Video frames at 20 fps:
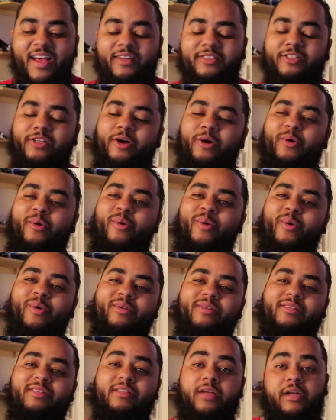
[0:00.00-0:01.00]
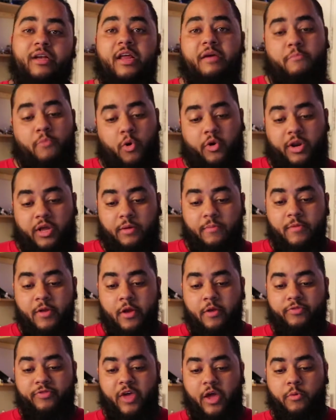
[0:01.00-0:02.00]
So Sunday morning,
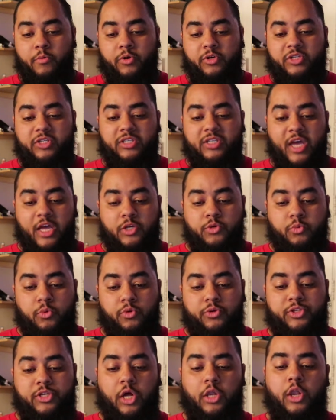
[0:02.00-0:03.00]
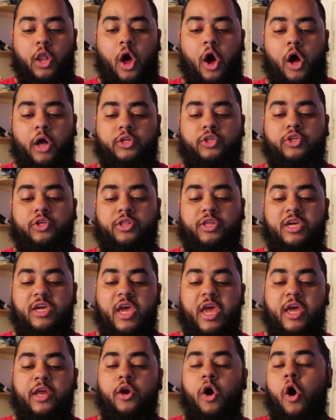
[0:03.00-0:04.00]
they were scheduled to launch
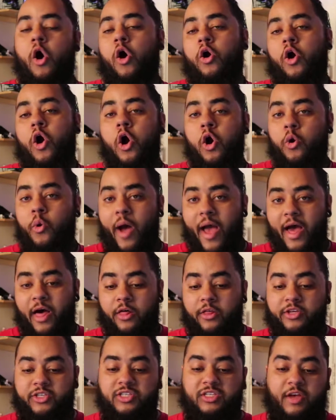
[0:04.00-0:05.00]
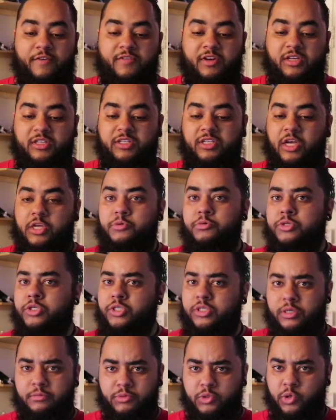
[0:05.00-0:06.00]
the NROL-76, which
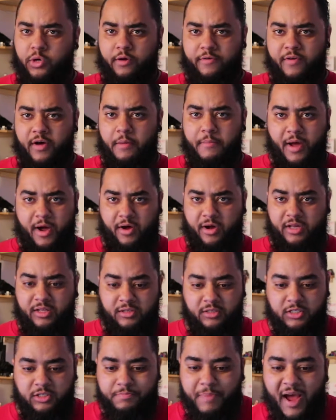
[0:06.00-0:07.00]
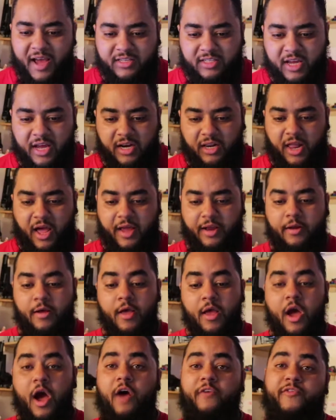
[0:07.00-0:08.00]
is some sort of American spy satellite,
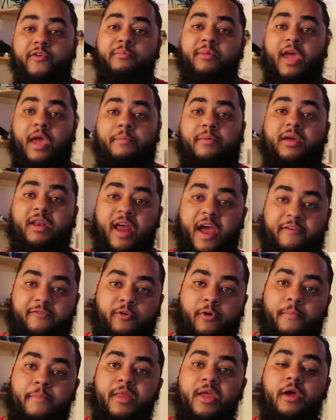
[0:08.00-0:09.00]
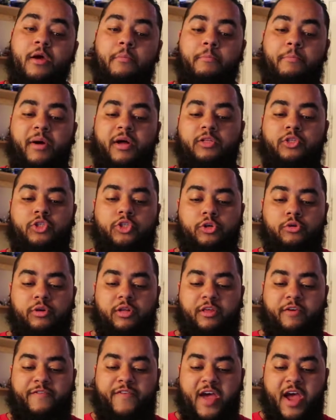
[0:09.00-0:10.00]
from Cape Canaveral. But due
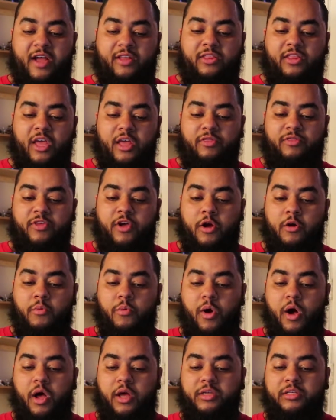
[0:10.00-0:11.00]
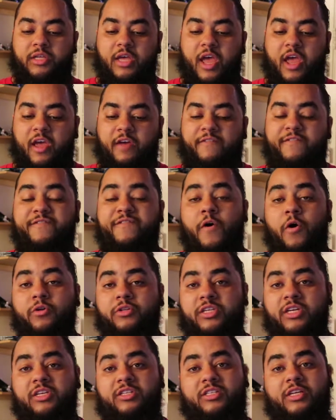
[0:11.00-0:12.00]
to the fact that there was a
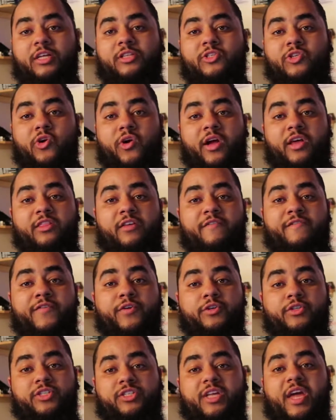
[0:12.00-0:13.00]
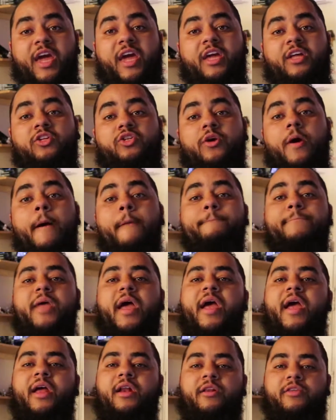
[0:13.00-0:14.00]
faulty sensor in the first stage,
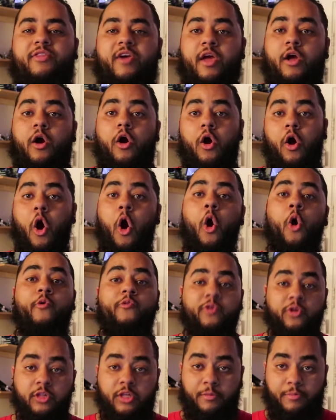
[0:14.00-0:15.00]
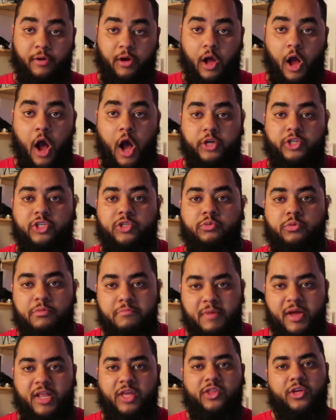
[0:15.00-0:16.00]
and they are overly precautious
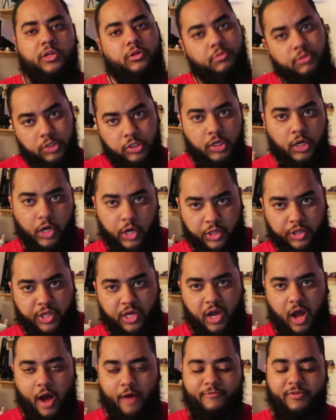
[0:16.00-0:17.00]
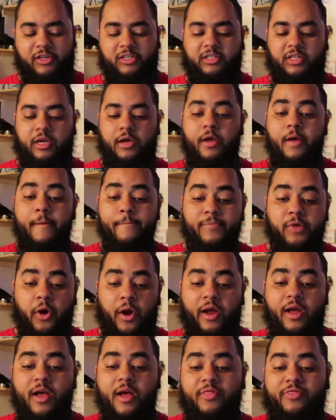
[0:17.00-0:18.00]
with many things, which is a good thing, obviously, all
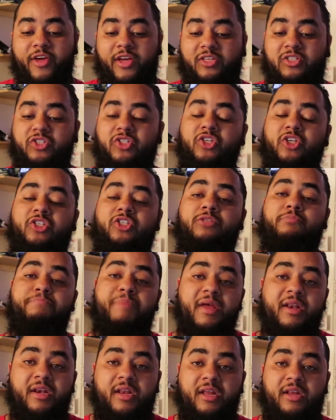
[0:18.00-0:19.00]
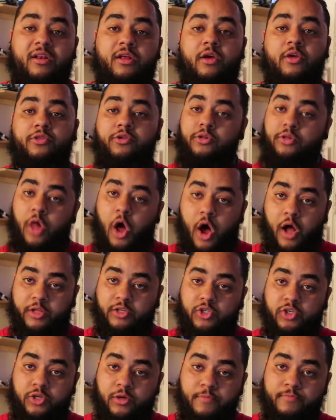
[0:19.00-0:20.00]
right, they suspended the
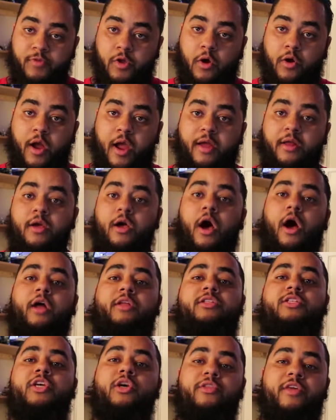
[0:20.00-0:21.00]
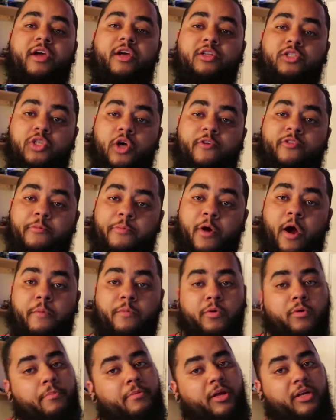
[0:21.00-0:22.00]
launch, all right, until they could solve the
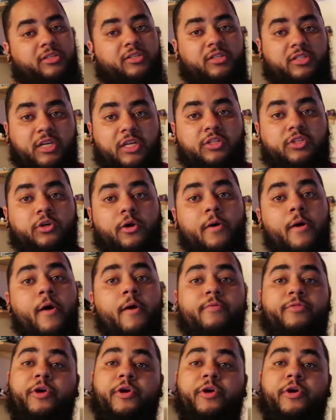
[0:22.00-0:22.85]
problem and replace the sensor.